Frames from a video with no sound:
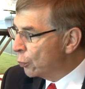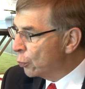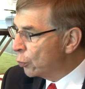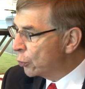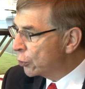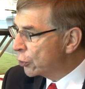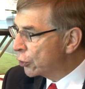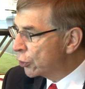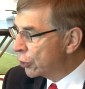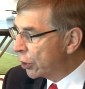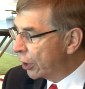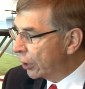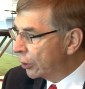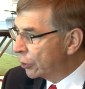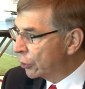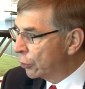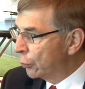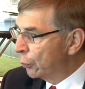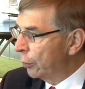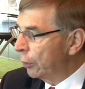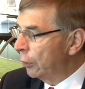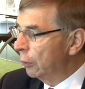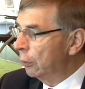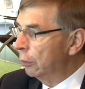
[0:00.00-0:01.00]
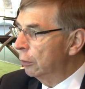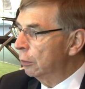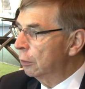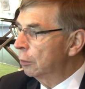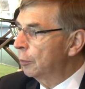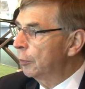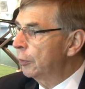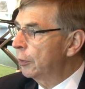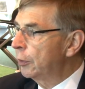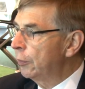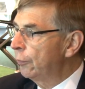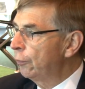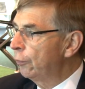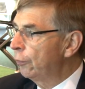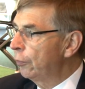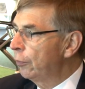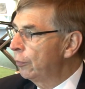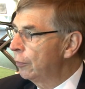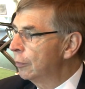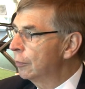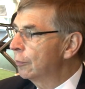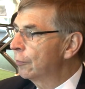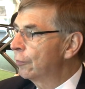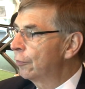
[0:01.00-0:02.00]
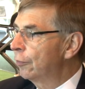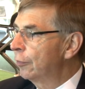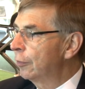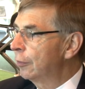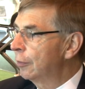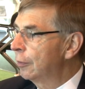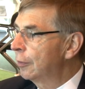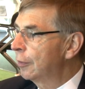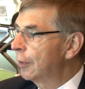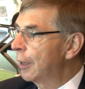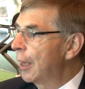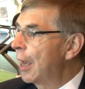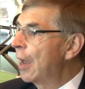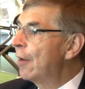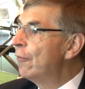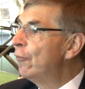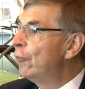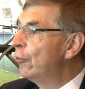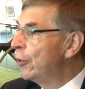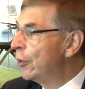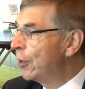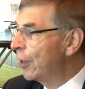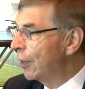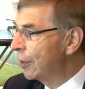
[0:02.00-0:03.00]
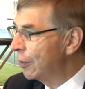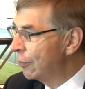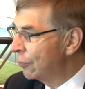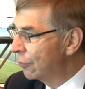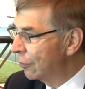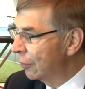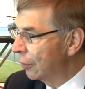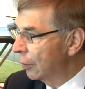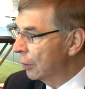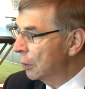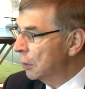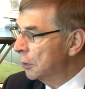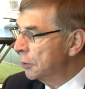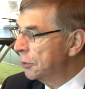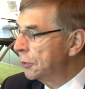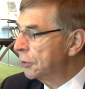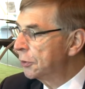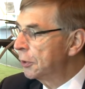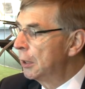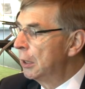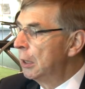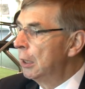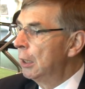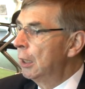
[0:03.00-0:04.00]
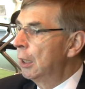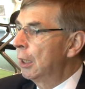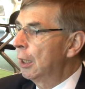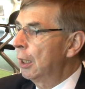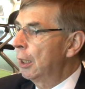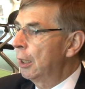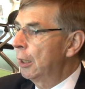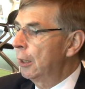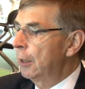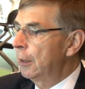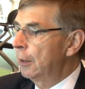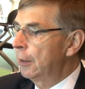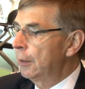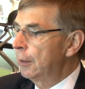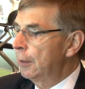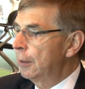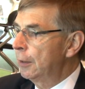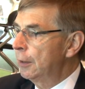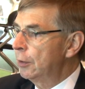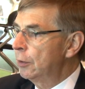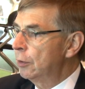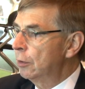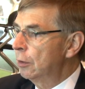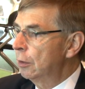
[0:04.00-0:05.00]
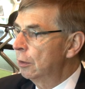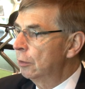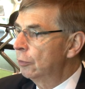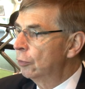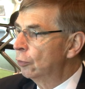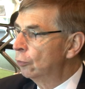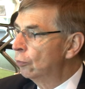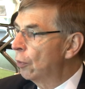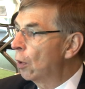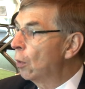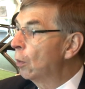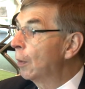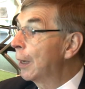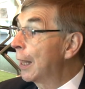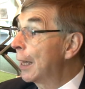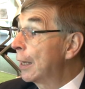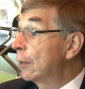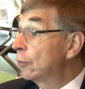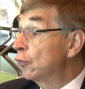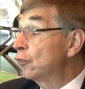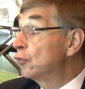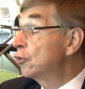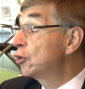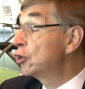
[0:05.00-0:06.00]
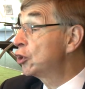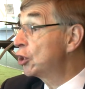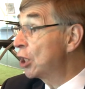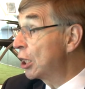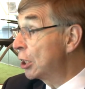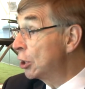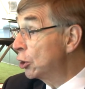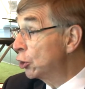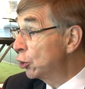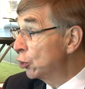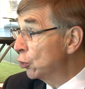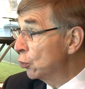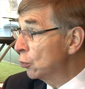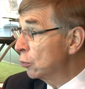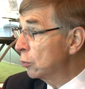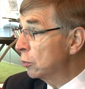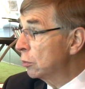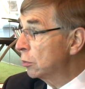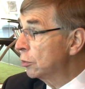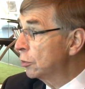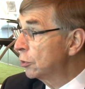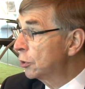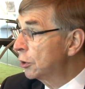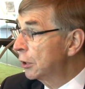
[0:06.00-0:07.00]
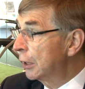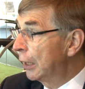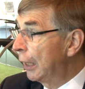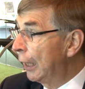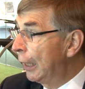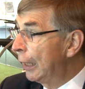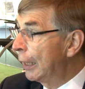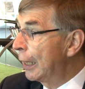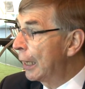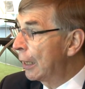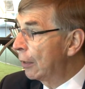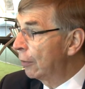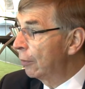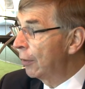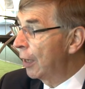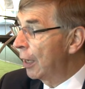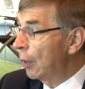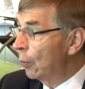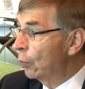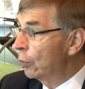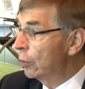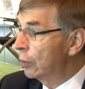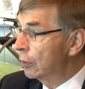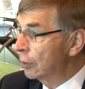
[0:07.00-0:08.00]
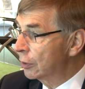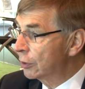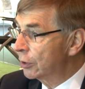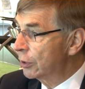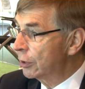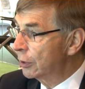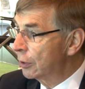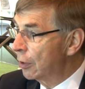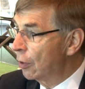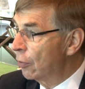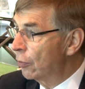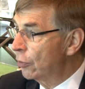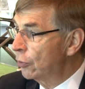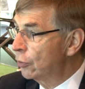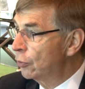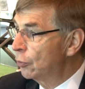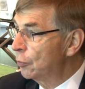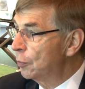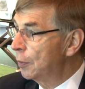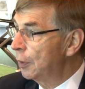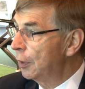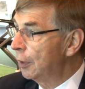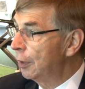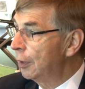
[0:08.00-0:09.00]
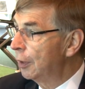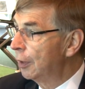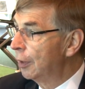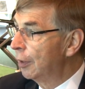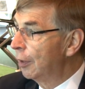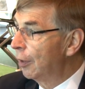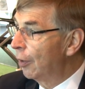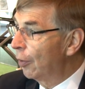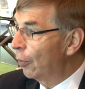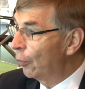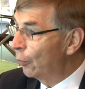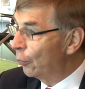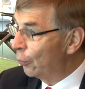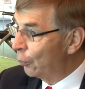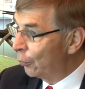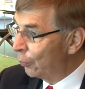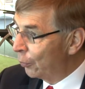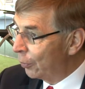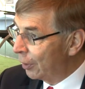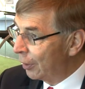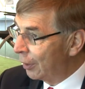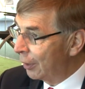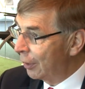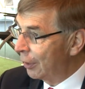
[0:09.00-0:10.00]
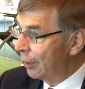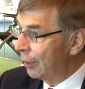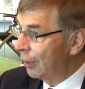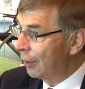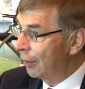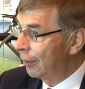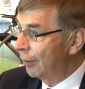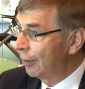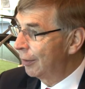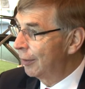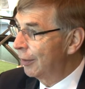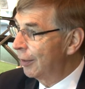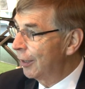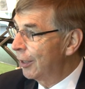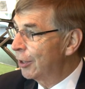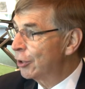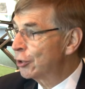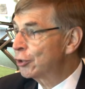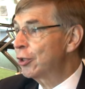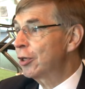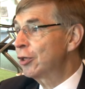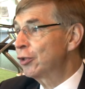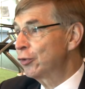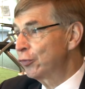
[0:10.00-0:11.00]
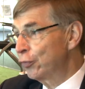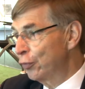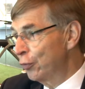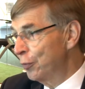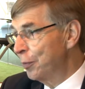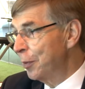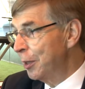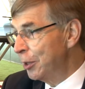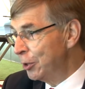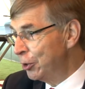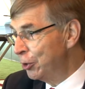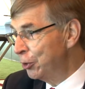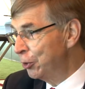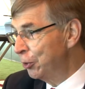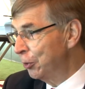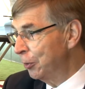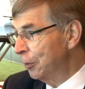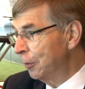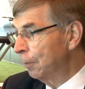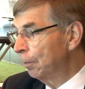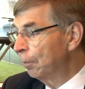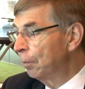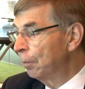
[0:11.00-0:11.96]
on what sector we look, but if we look for everyday things, mm. uh, the rollout of sensors in our networks is going to be really a transformation.